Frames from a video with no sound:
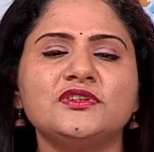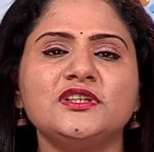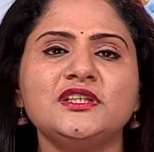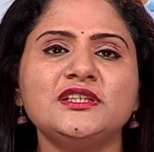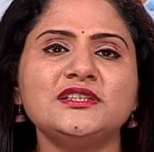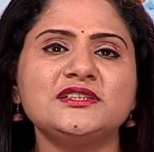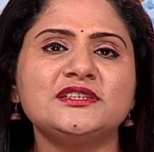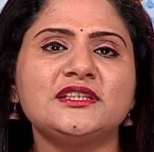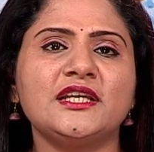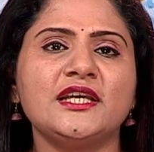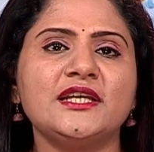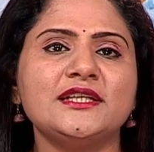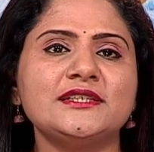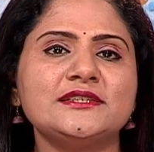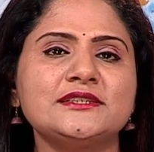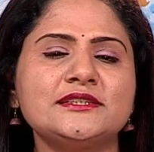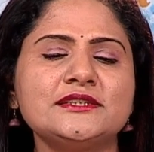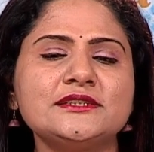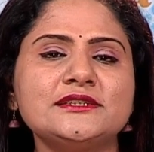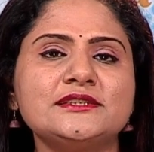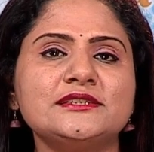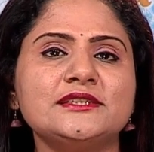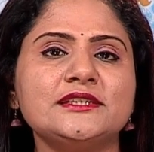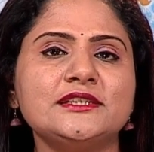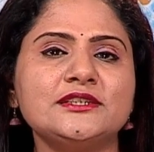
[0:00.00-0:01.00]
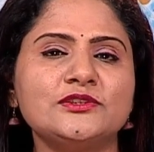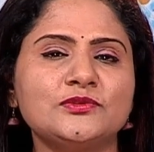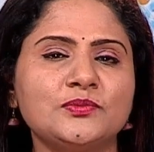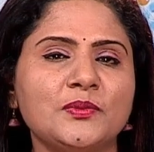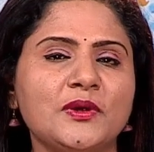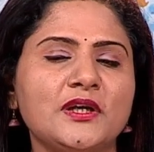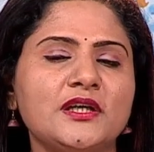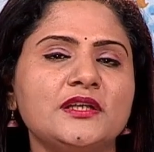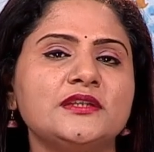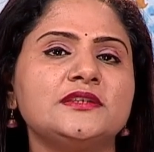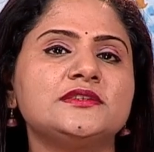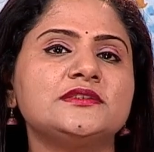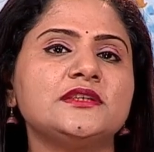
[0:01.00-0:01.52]
these cases, these
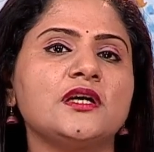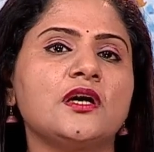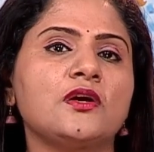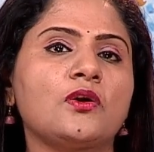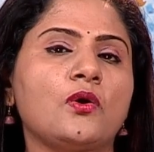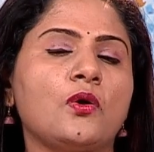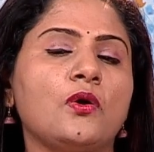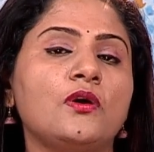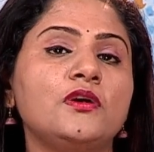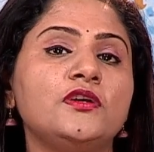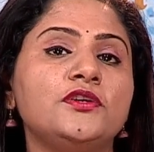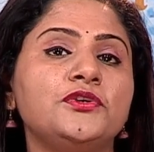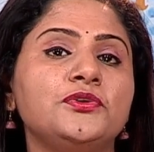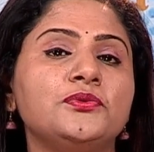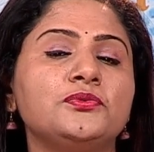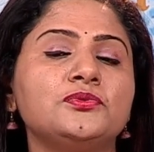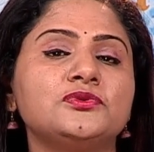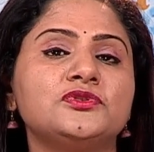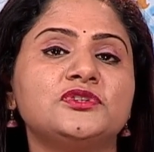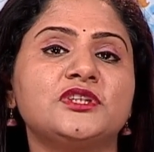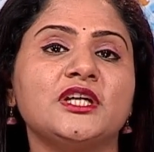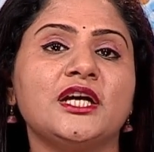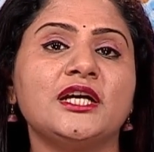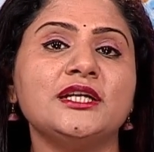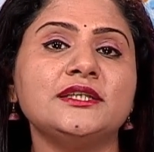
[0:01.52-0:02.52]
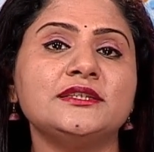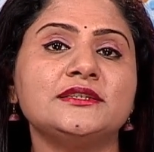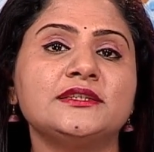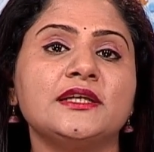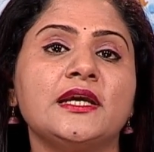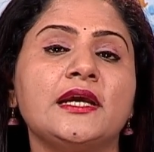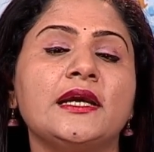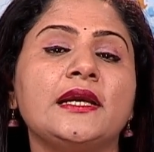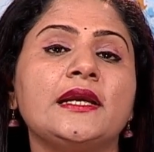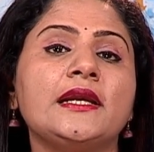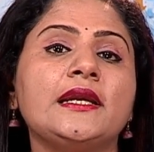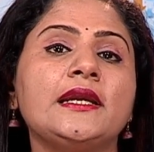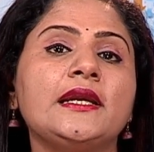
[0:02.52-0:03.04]
words are all used as
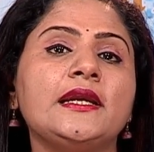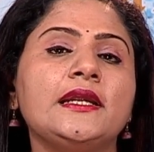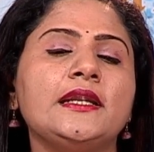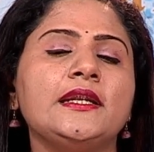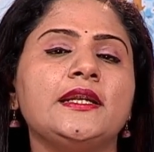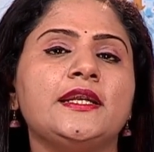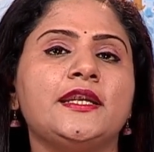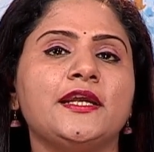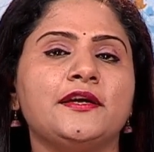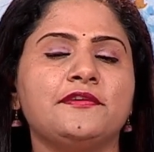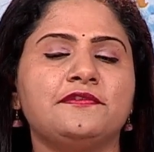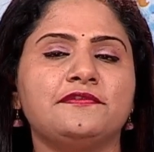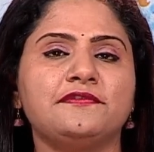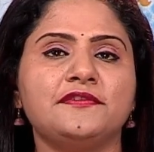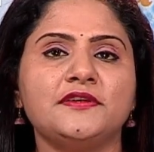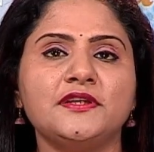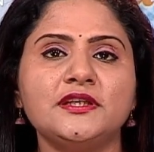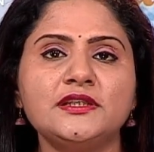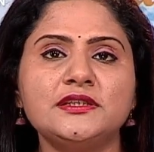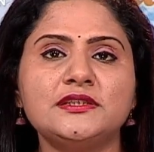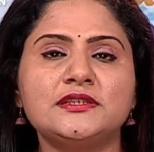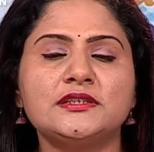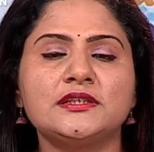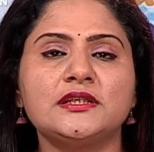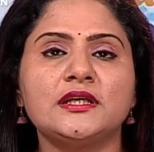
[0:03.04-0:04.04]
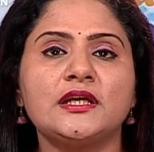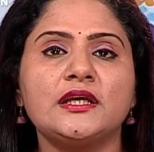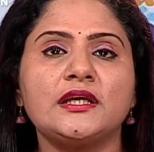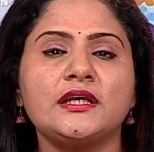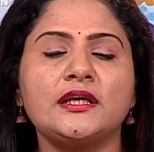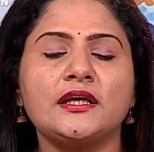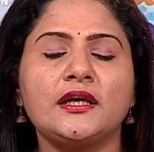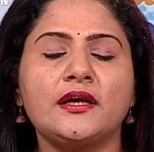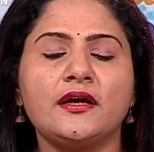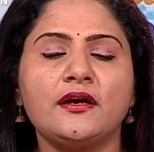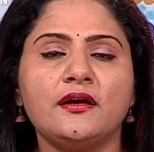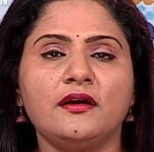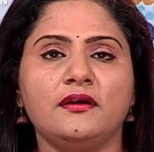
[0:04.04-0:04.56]
indefinite
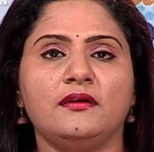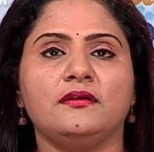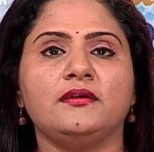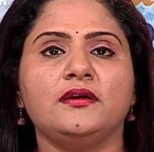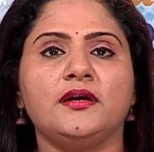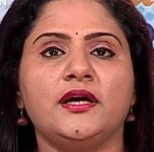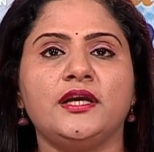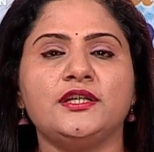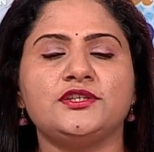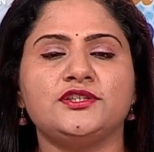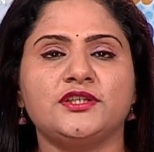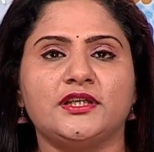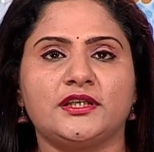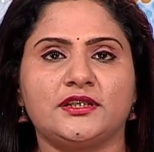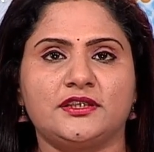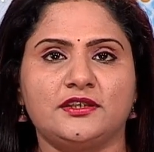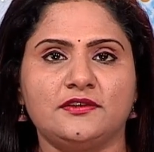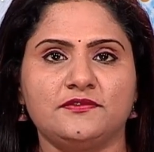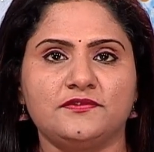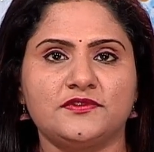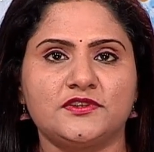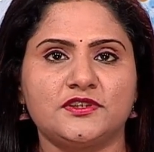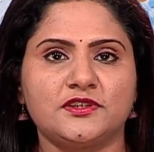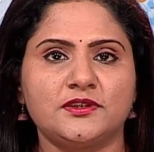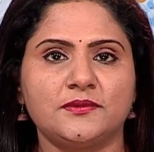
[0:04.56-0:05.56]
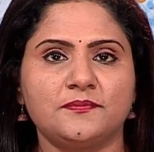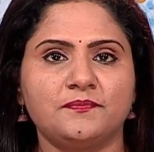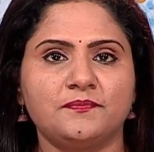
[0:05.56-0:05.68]
adjectives.